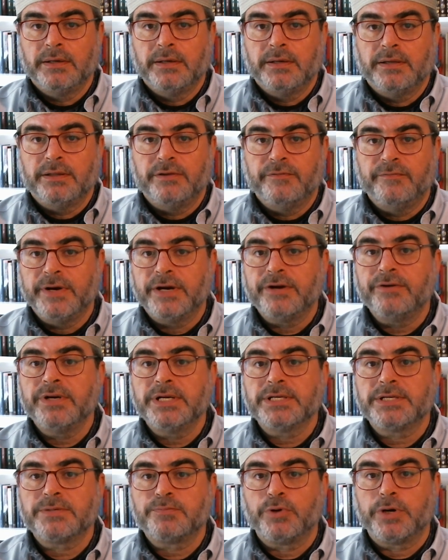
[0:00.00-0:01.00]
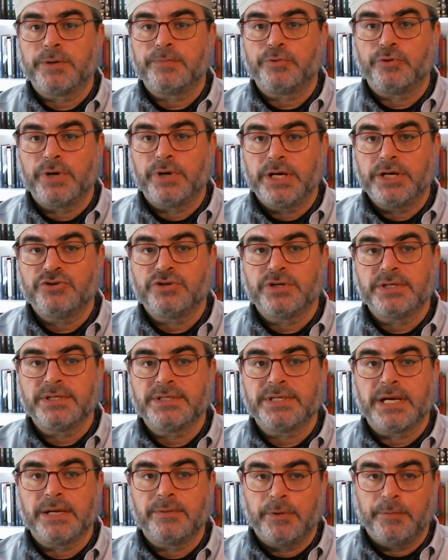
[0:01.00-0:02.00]
The various preparations
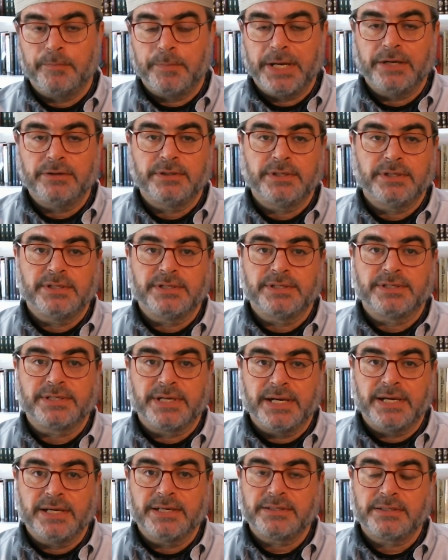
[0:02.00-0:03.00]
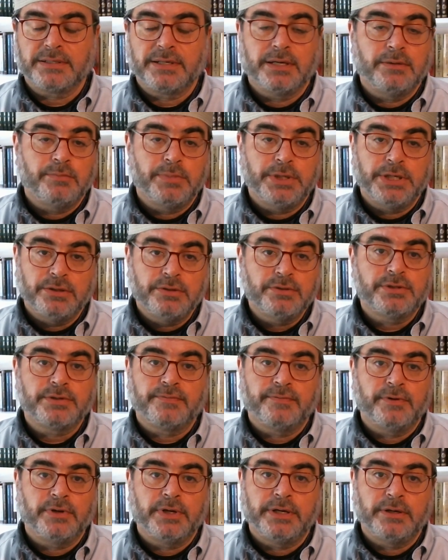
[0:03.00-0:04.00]
I'm about to discuss can be
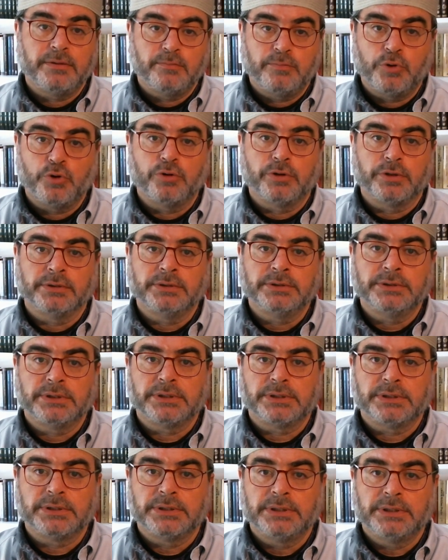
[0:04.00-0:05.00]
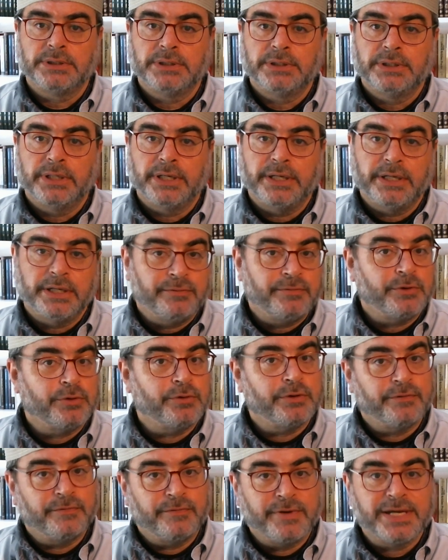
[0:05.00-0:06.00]
useful and important, and if you
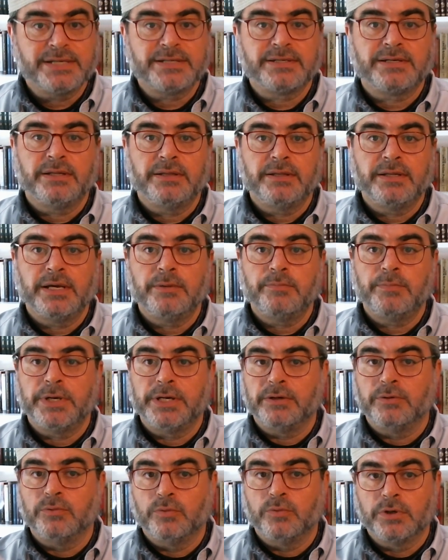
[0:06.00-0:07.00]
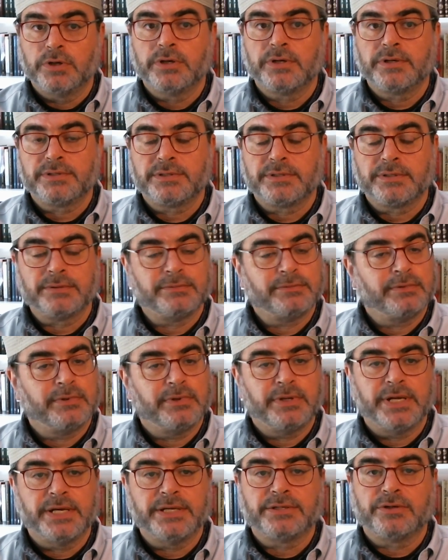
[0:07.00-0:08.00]
invest in them and it works,
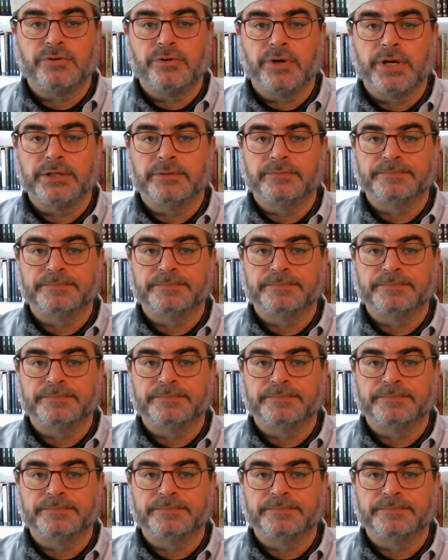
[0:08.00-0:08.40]
that's great.